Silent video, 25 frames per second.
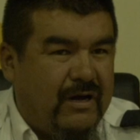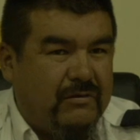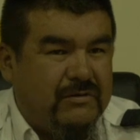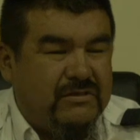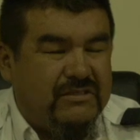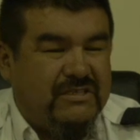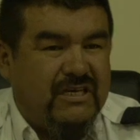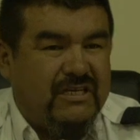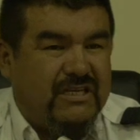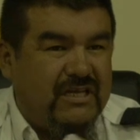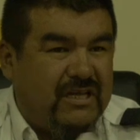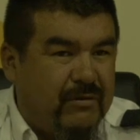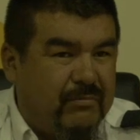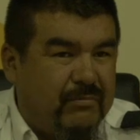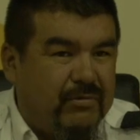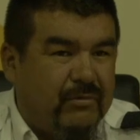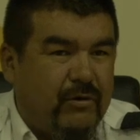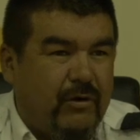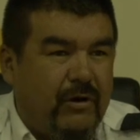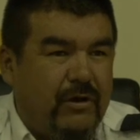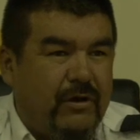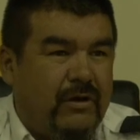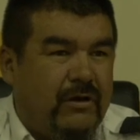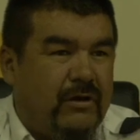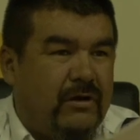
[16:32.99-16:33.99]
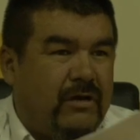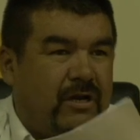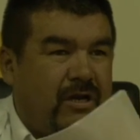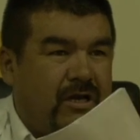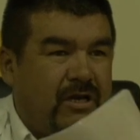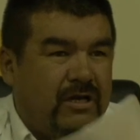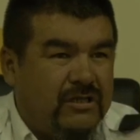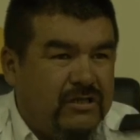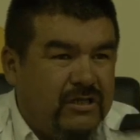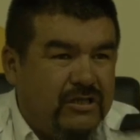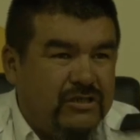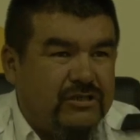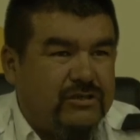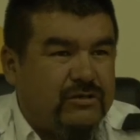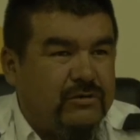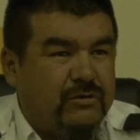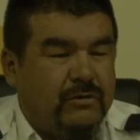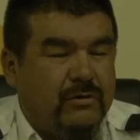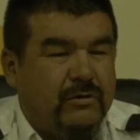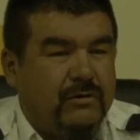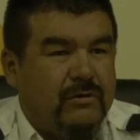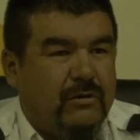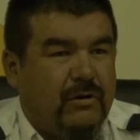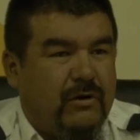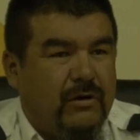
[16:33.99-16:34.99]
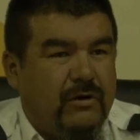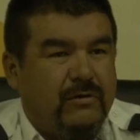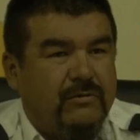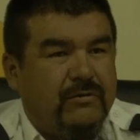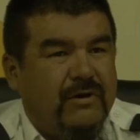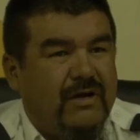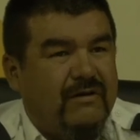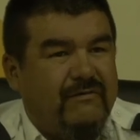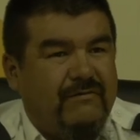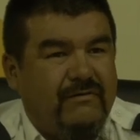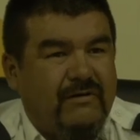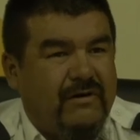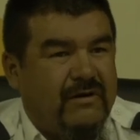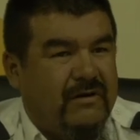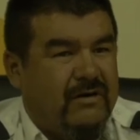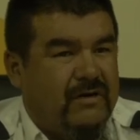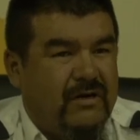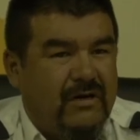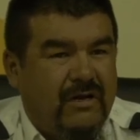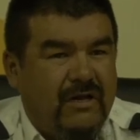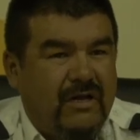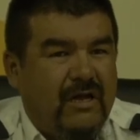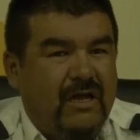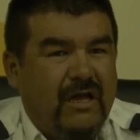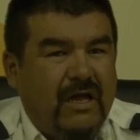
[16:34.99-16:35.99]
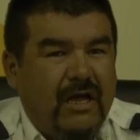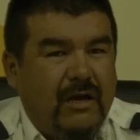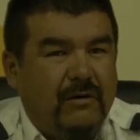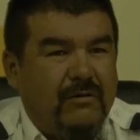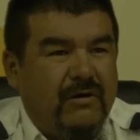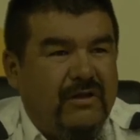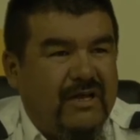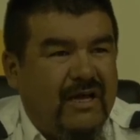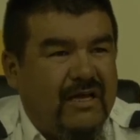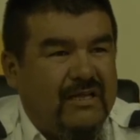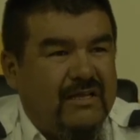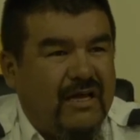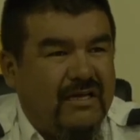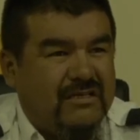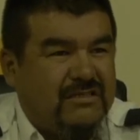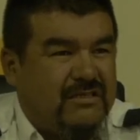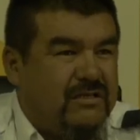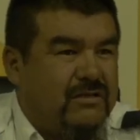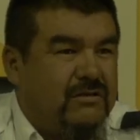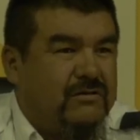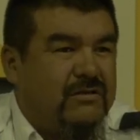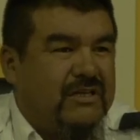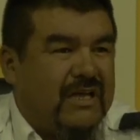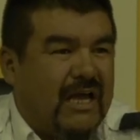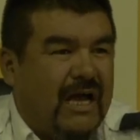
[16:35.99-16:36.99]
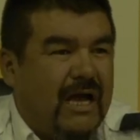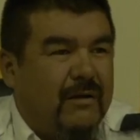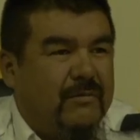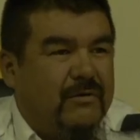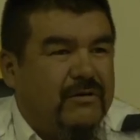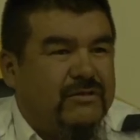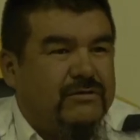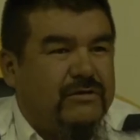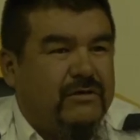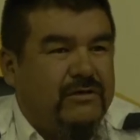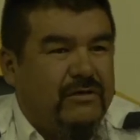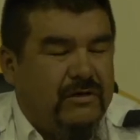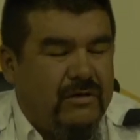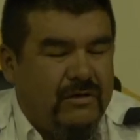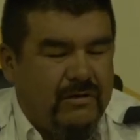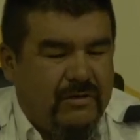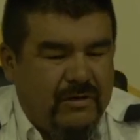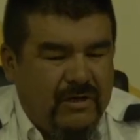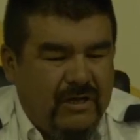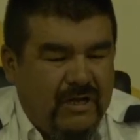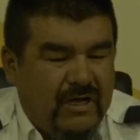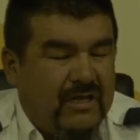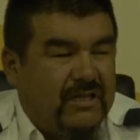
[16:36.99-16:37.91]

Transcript: how would say the employer, the school, or whoever eh,